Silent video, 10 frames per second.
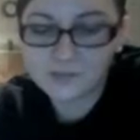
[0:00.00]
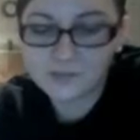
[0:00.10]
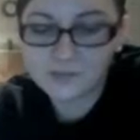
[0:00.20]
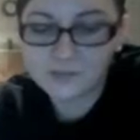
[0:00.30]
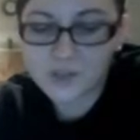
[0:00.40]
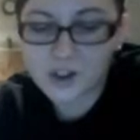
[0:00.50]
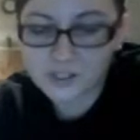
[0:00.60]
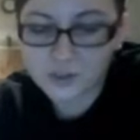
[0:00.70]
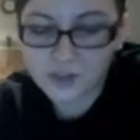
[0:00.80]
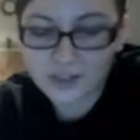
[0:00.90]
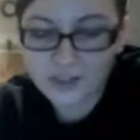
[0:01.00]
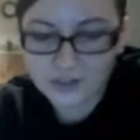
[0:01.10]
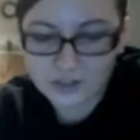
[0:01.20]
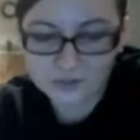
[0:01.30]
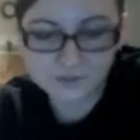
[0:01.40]
auditory nerve,
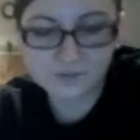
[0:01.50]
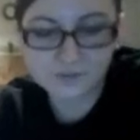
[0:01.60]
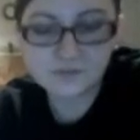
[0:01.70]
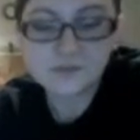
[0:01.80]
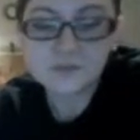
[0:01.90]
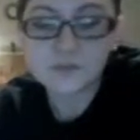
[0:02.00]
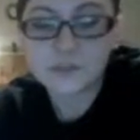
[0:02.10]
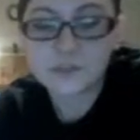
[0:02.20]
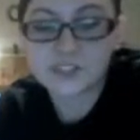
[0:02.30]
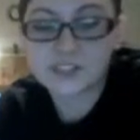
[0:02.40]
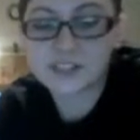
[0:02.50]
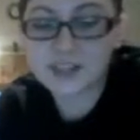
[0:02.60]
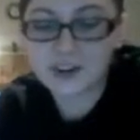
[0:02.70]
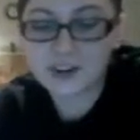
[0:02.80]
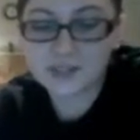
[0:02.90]
which is
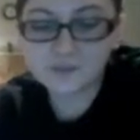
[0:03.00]
hearing.